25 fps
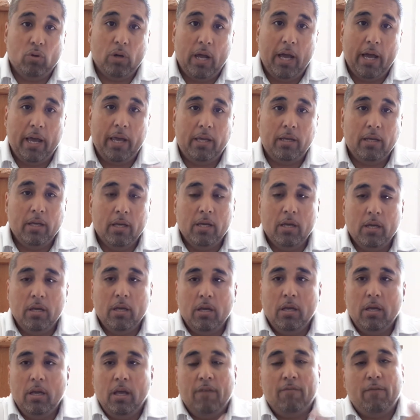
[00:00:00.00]
Like,
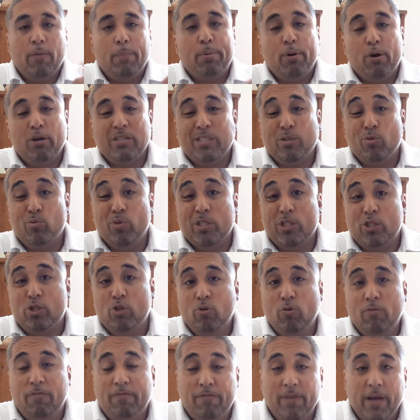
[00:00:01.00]
if a person with
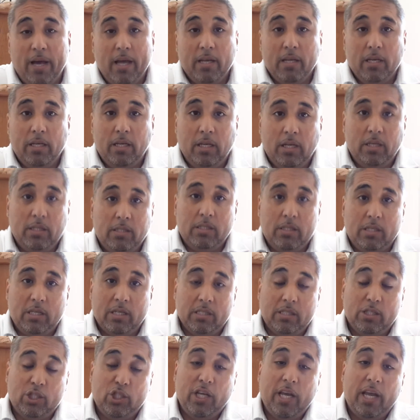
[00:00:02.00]
2 felonies
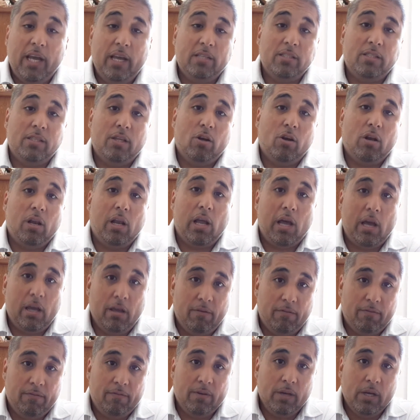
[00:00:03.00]
could change their
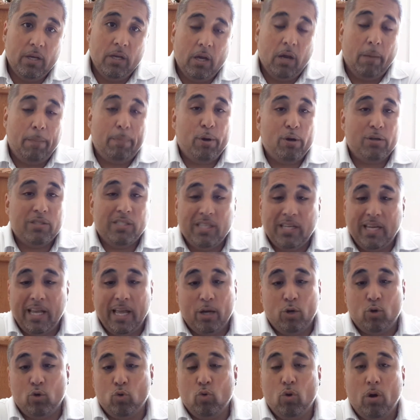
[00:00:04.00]
life, a person
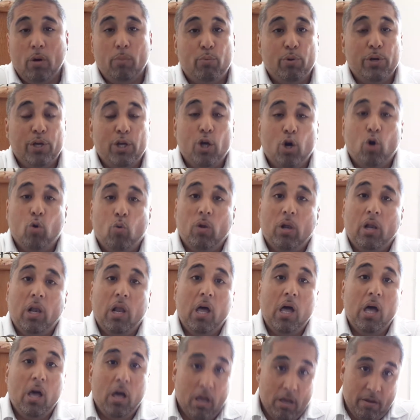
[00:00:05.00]
that grew up with no
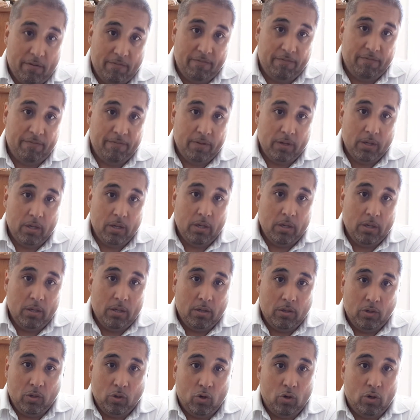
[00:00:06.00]
love,
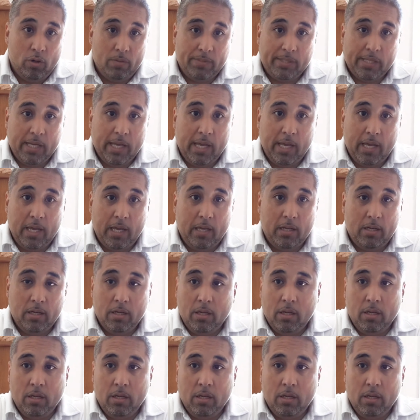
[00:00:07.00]
you know what I'm saying,